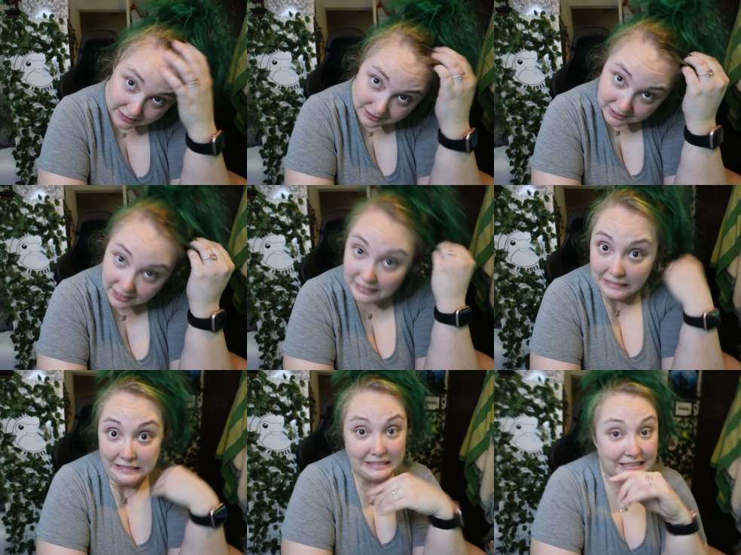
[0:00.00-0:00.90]
because
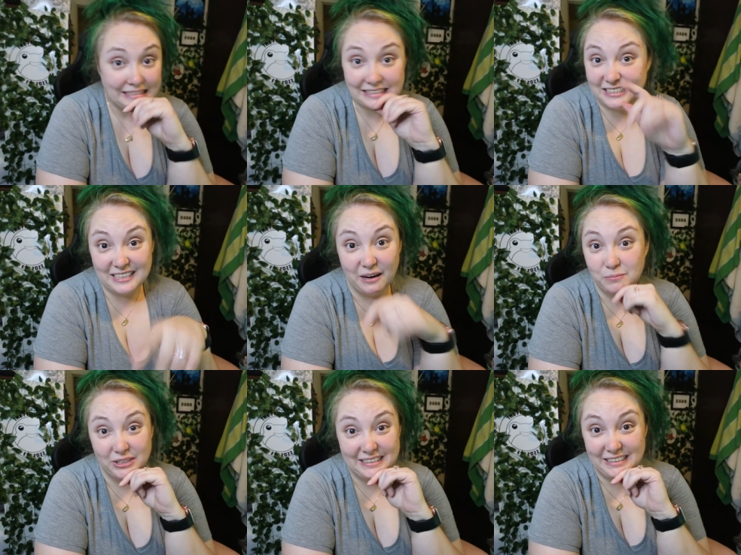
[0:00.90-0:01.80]
it's
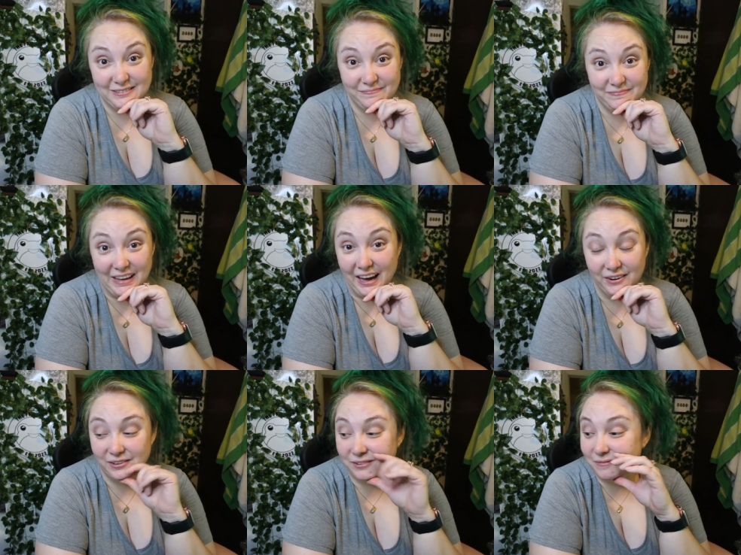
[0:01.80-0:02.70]
not pretty. I
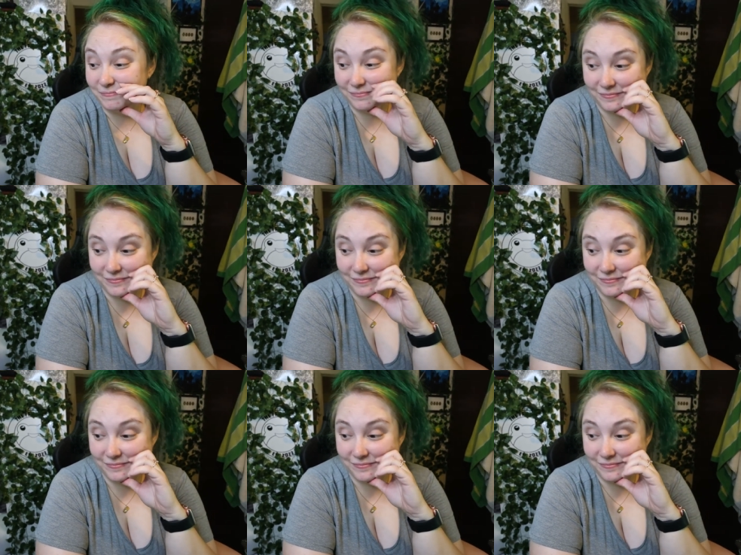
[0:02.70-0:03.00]
don't know.